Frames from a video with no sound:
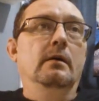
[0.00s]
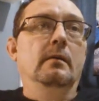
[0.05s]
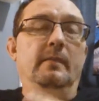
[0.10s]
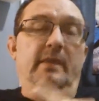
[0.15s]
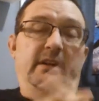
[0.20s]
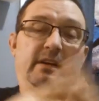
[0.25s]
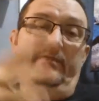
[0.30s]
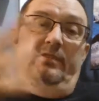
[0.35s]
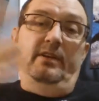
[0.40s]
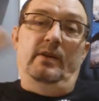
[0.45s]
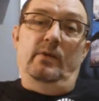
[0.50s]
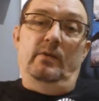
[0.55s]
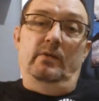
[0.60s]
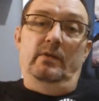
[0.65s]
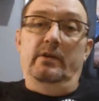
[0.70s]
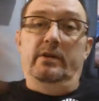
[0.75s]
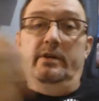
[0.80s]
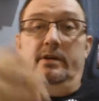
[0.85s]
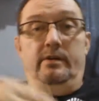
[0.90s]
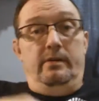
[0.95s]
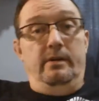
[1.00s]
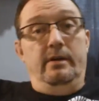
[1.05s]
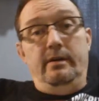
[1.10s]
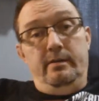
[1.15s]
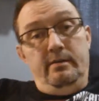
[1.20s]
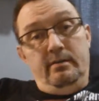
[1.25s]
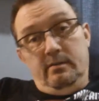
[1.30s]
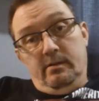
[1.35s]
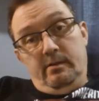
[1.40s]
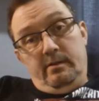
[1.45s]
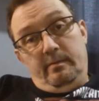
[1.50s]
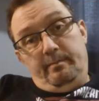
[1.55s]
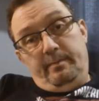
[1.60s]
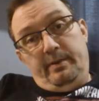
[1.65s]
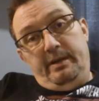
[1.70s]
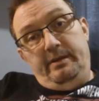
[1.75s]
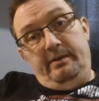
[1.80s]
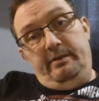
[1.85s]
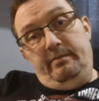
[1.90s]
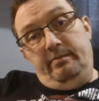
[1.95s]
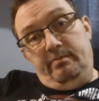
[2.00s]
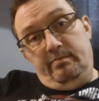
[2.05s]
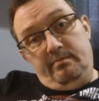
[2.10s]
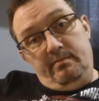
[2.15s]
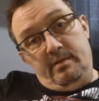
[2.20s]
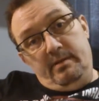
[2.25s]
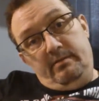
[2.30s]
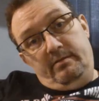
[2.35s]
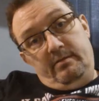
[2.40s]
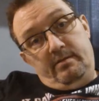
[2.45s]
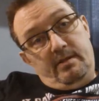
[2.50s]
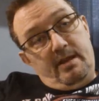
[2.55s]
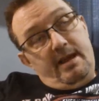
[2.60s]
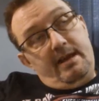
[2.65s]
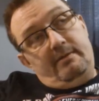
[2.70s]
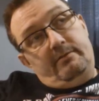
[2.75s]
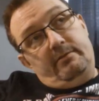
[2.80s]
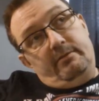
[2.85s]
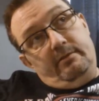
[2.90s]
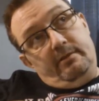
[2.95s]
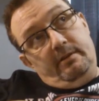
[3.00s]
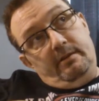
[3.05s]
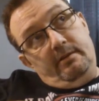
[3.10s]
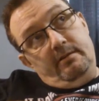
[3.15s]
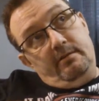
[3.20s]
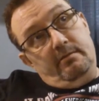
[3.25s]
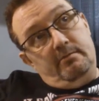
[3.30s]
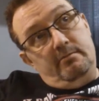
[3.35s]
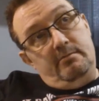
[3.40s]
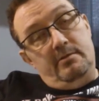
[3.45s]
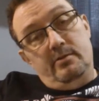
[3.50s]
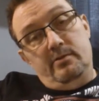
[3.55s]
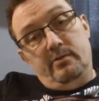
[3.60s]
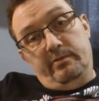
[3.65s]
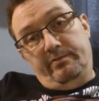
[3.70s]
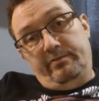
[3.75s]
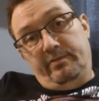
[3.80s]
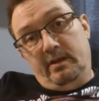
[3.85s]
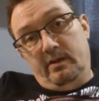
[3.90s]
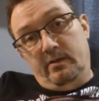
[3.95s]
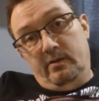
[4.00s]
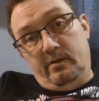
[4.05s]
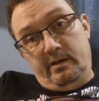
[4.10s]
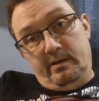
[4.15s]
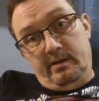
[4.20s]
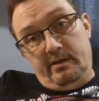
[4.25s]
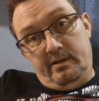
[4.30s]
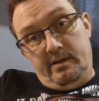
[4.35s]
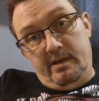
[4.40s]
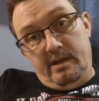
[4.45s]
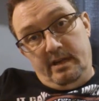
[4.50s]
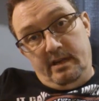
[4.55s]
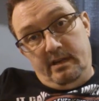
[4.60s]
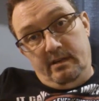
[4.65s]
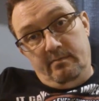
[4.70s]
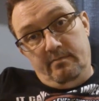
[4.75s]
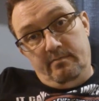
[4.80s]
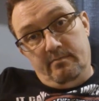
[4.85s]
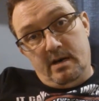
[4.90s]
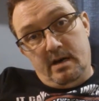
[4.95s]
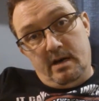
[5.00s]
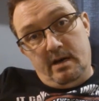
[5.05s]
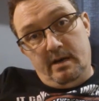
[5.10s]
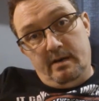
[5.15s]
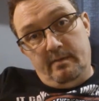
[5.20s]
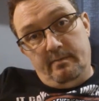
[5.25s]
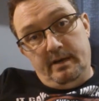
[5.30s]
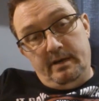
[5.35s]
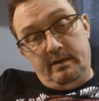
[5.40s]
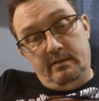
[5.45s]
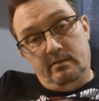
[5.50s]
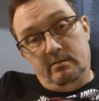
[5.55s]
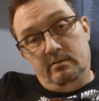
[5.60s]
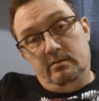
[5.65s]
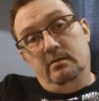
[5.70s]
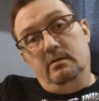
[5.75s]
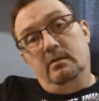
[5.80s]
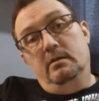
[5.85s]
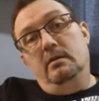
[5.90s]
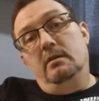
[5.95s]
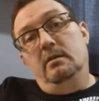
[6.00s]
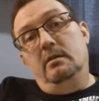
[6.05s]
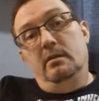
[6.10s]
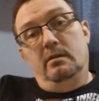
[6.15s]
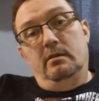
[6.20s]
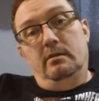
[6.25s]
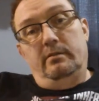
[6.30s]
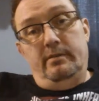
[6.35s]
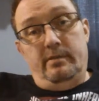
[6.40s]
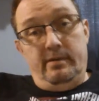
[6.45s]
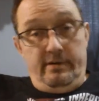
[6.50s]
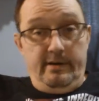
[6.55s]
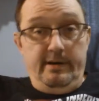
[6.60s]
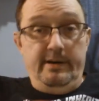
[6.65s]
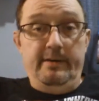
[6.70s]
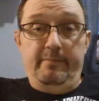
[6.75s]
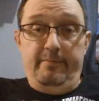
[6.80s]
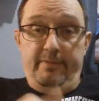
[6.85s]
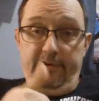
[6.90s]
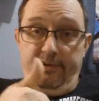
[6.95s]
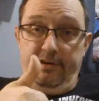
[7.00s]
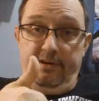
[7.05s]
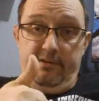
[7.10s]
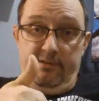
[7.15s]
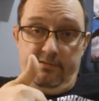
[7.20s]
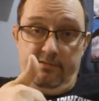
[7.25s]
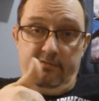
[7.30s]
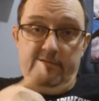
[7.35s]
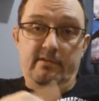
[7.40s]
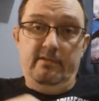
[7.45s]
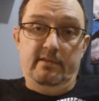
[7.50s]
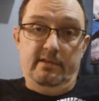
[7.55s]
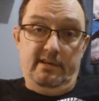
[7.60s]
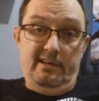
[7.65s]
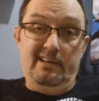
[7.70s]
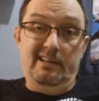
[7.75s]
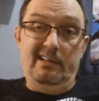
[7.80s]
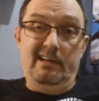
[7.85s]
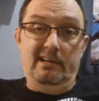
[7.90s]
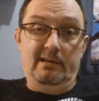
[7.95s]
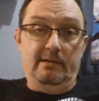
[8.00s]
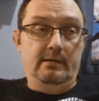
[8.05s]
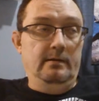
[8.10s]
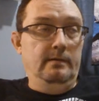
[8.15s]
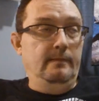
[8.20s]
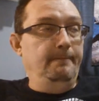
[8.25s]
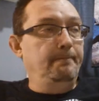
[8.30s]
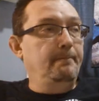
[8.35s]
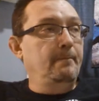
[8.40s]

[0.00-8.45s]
I mean, if you want to look at art, you can look at a piece. This is actually the newest flow I just did behind me. It turned out pretty cool. I liked it.